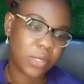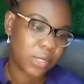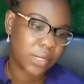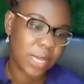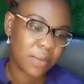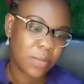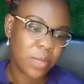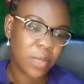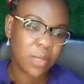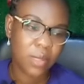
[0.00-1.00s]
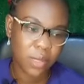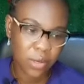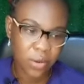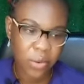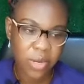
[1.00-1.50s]
Then I already mentioned
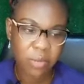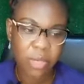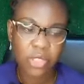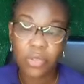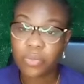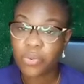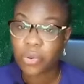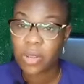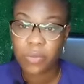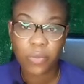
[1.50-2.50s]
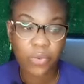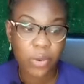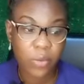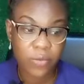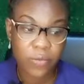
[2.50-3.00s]
problem with focus,
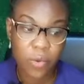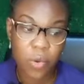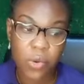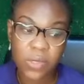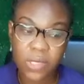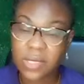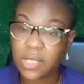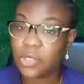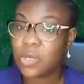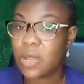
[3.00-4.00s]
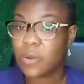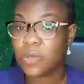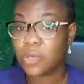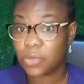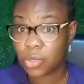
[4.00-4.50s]
attention, and concentration, which is
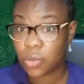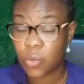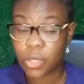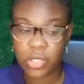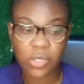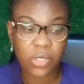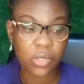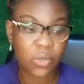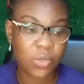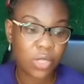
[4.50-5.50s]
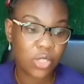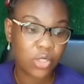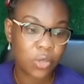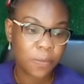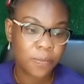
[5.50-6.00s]
dissociation.
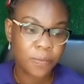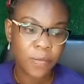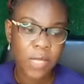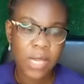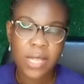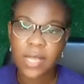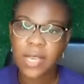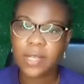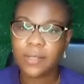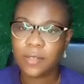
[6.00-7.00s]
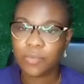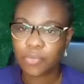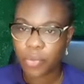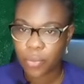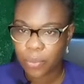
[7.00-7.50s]
Then
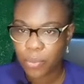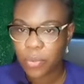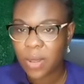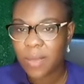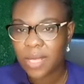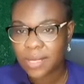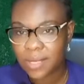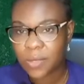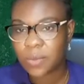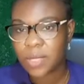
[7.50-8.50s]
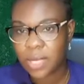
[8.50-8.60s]
problematic substance use.